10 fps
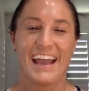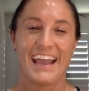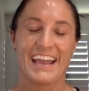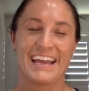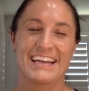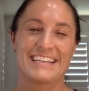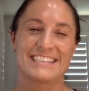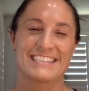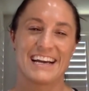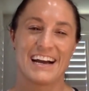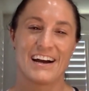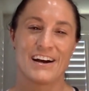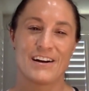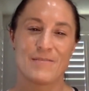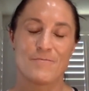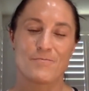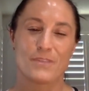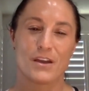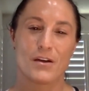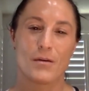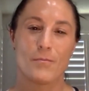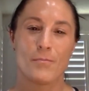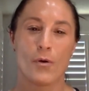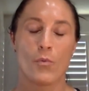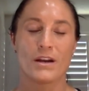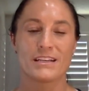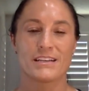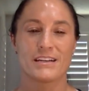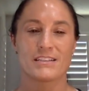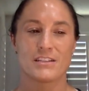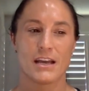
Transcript: and um, but what it does,